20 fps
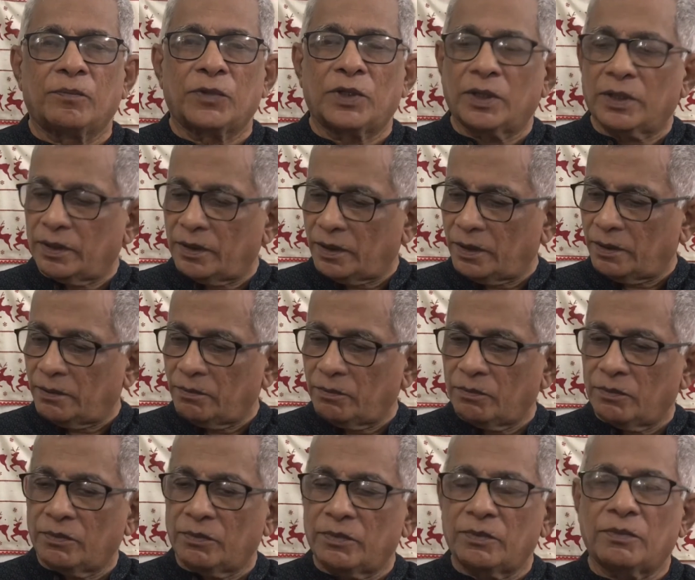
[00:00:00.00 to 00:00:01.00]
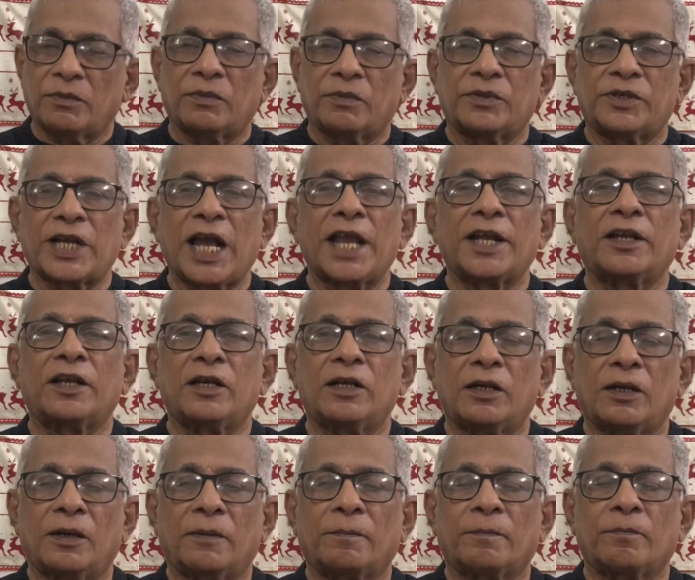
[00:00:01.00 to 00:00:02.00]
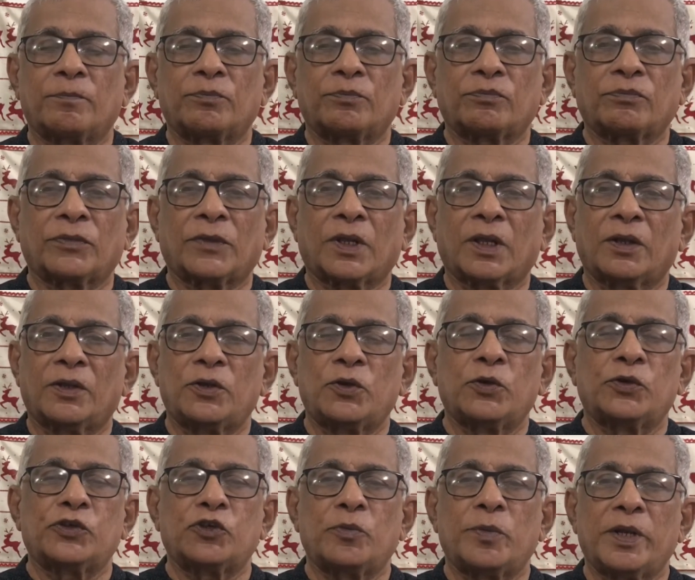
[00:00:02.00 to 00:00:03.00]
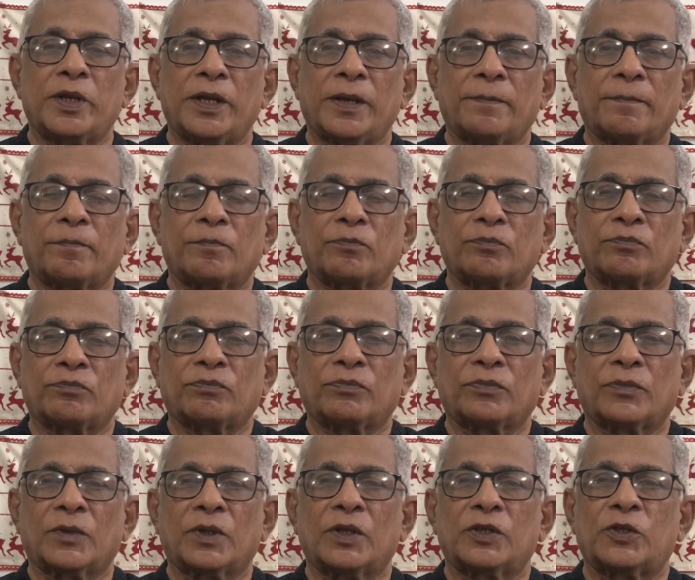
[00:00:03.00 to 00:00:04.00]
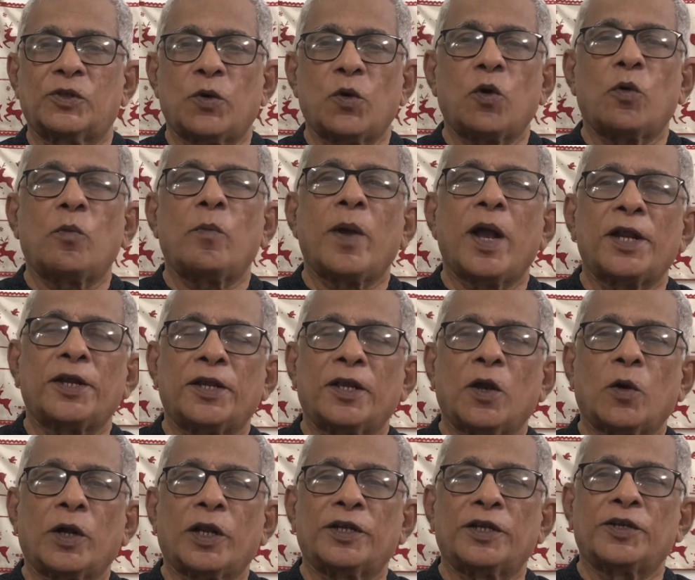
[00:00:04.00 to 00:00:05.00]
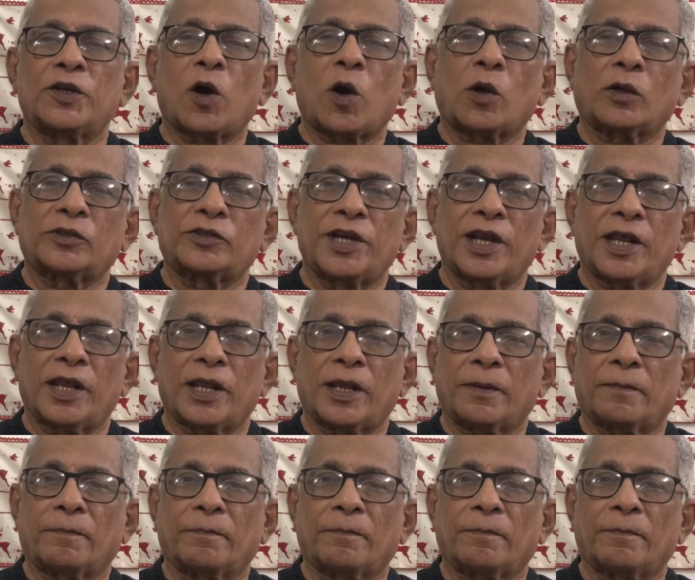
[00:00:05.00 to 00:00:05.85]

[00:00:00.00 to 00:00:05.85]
The title used to be slow batting on a dog's day.